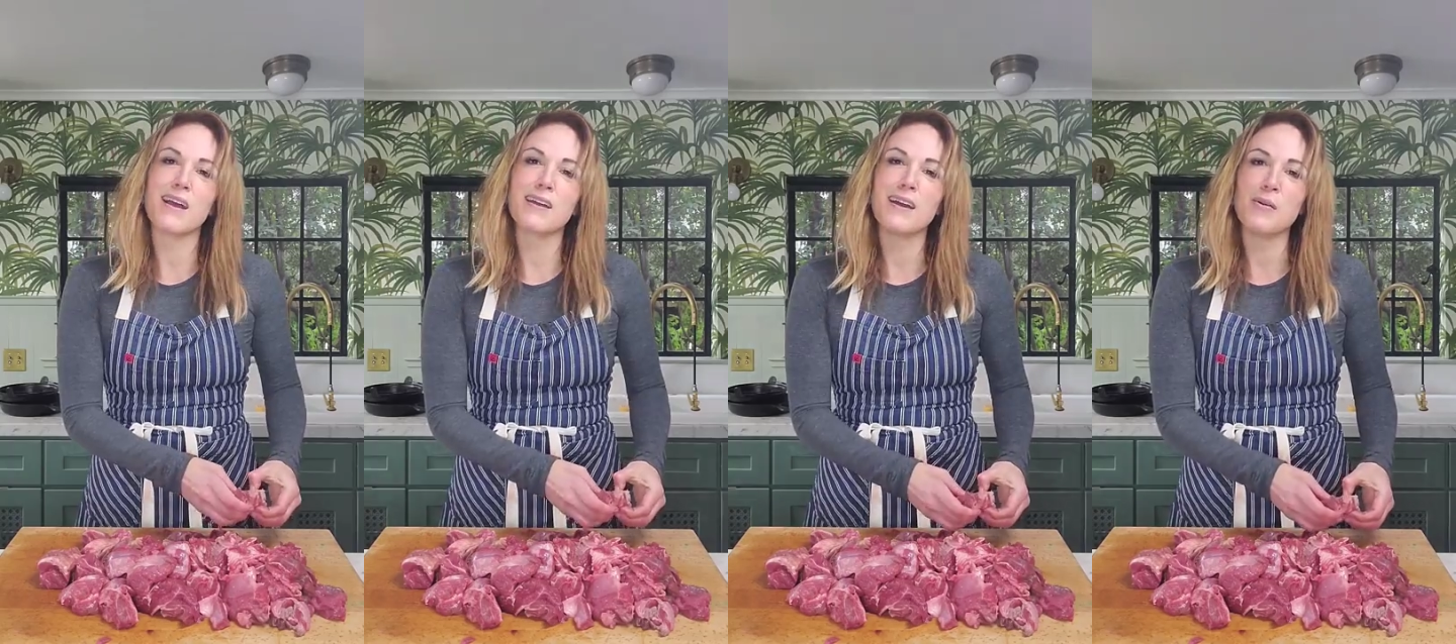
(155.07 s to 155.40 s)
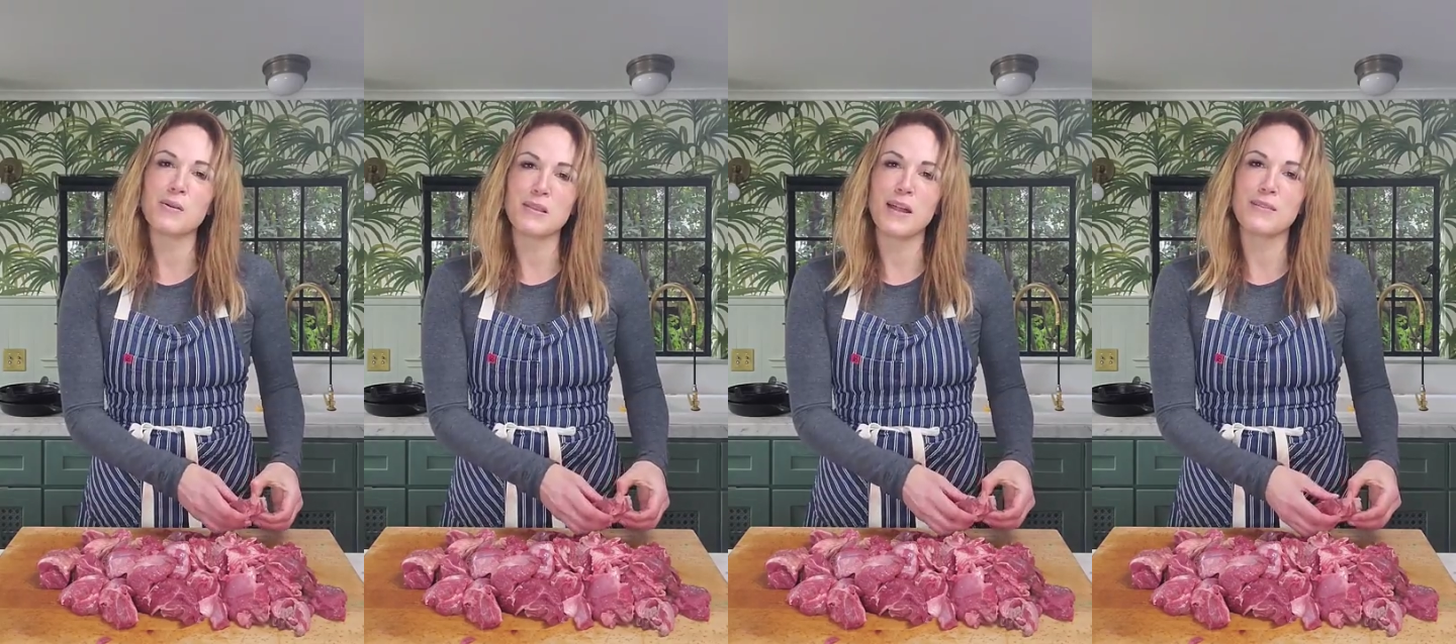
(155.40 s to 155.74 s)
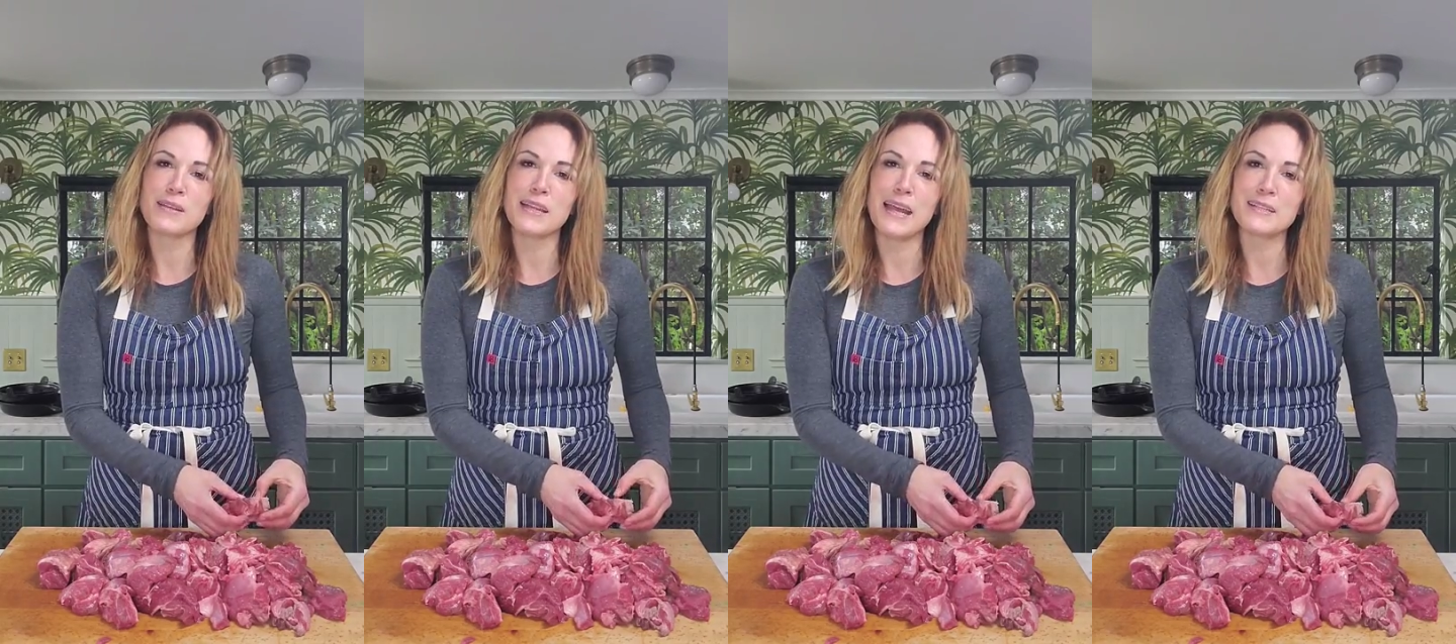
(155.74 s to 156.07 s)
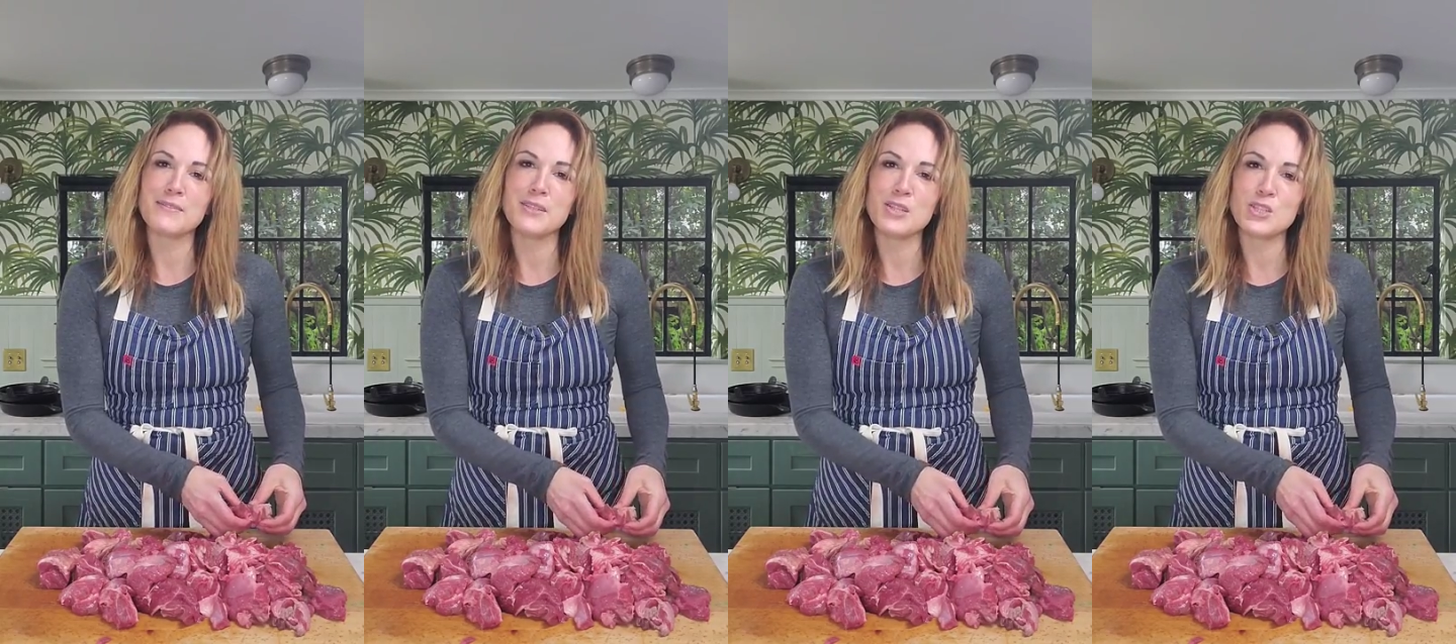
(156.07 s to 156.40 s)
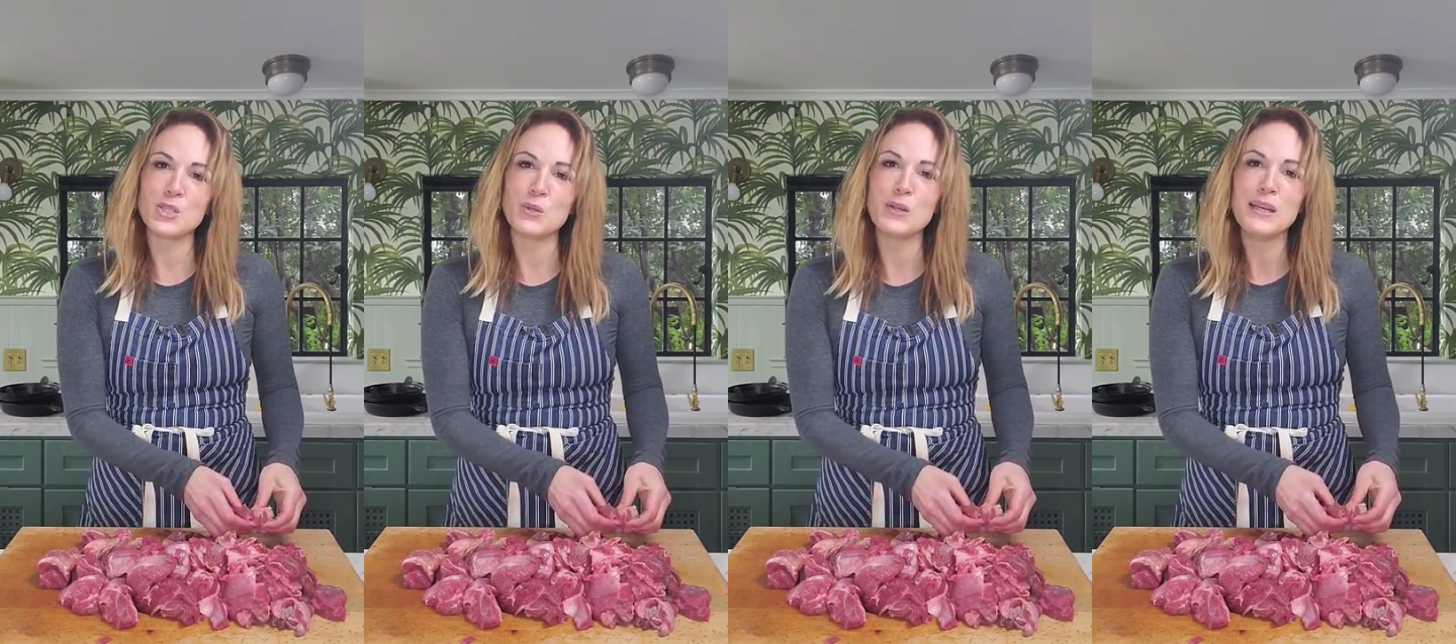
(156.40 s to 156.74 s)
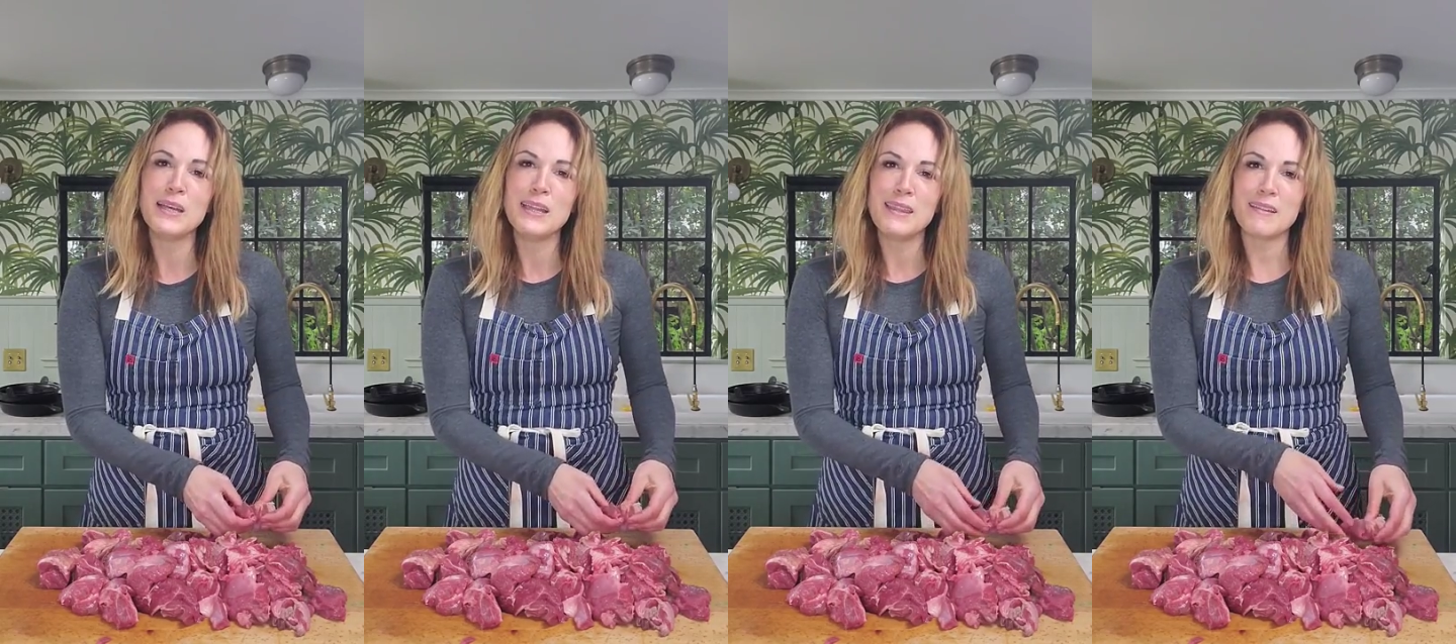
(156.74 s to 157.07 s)
a, cut with a lot of connective tissue
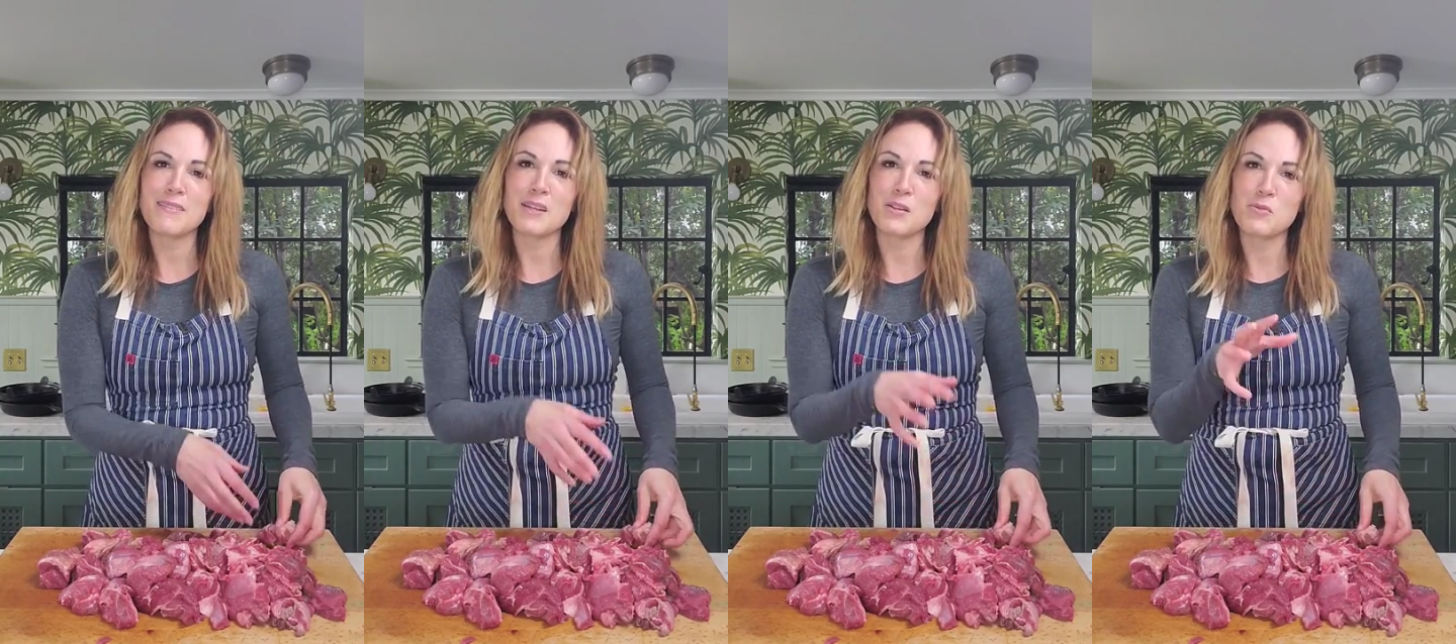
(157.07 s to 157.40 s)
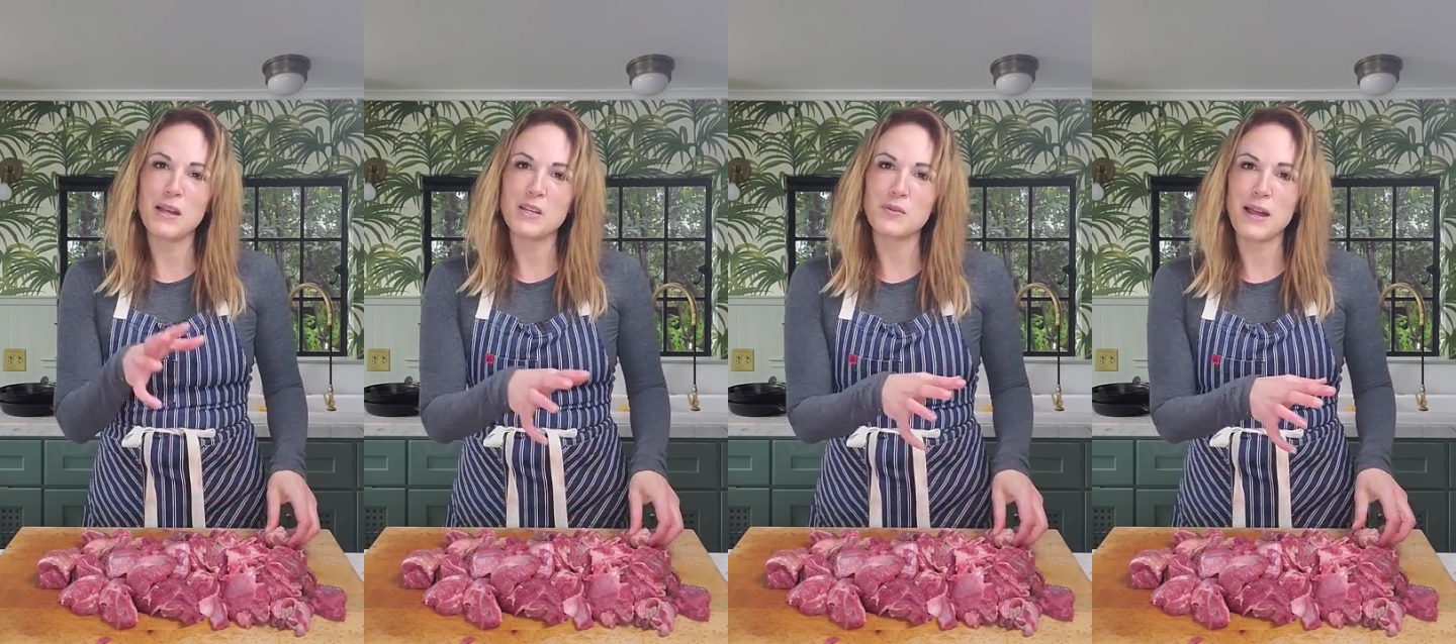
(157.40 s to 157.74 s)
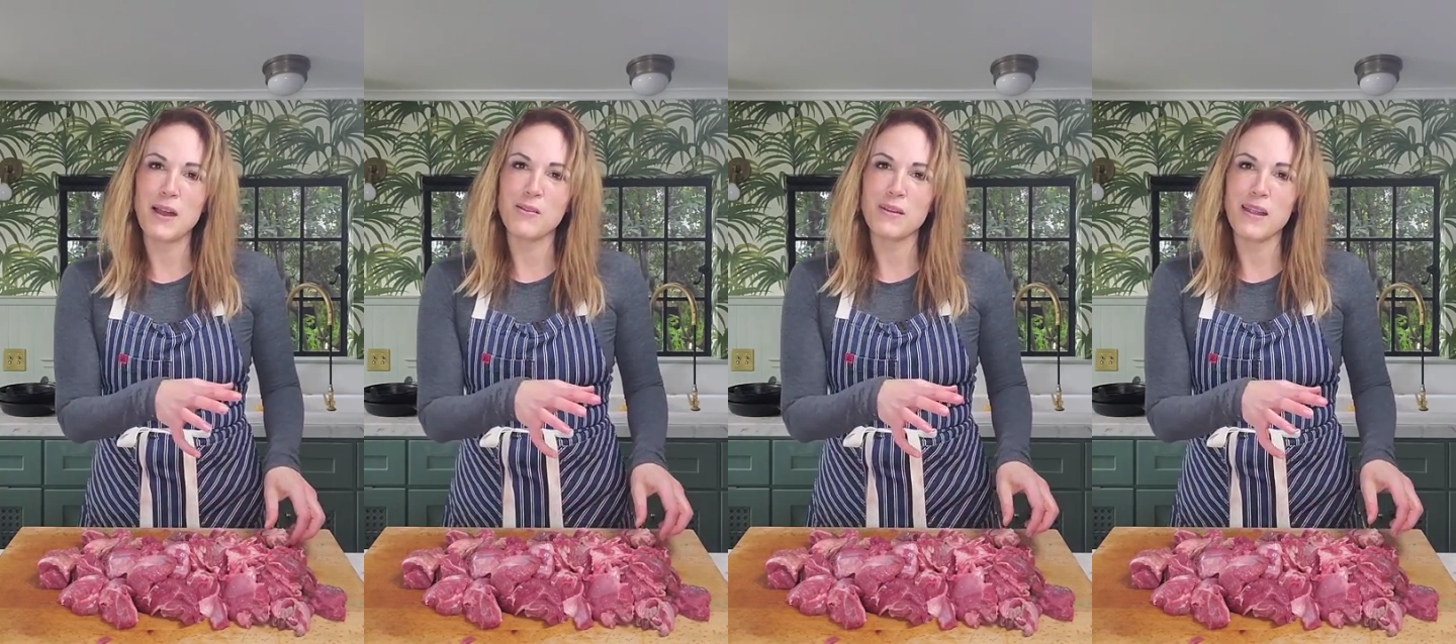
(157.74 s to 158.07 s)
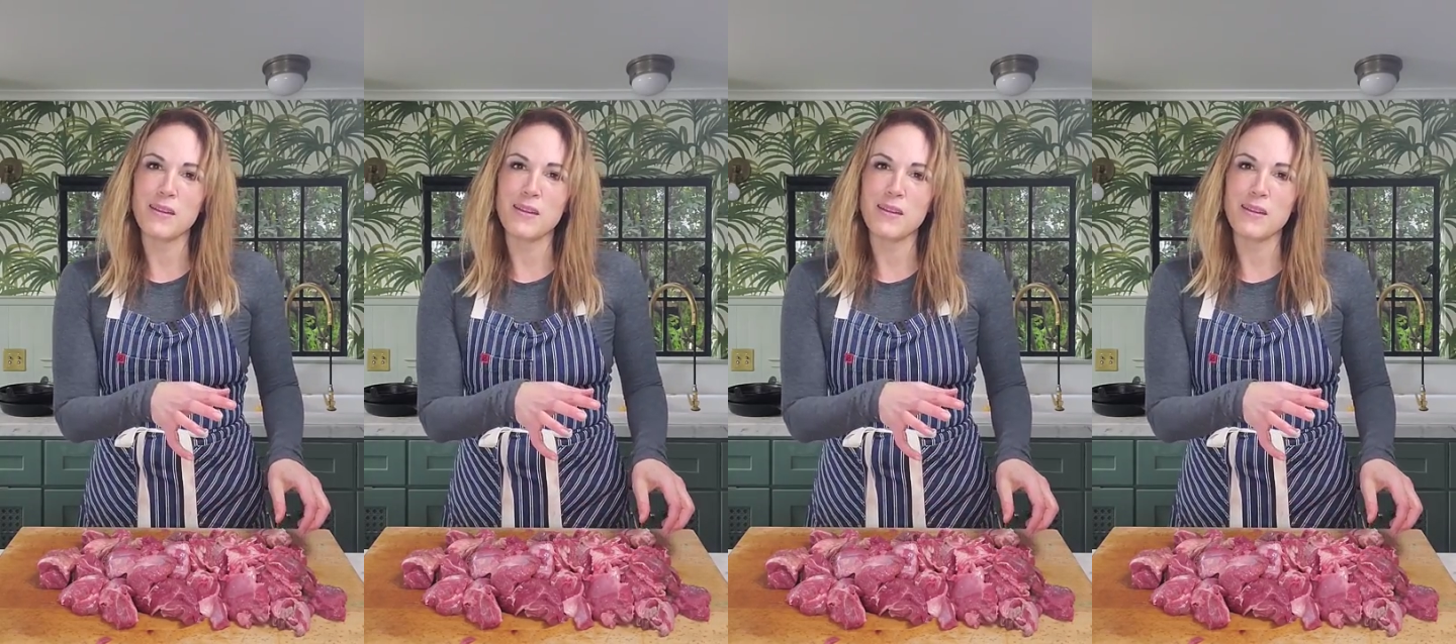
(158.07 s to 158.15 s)
that's gonna render out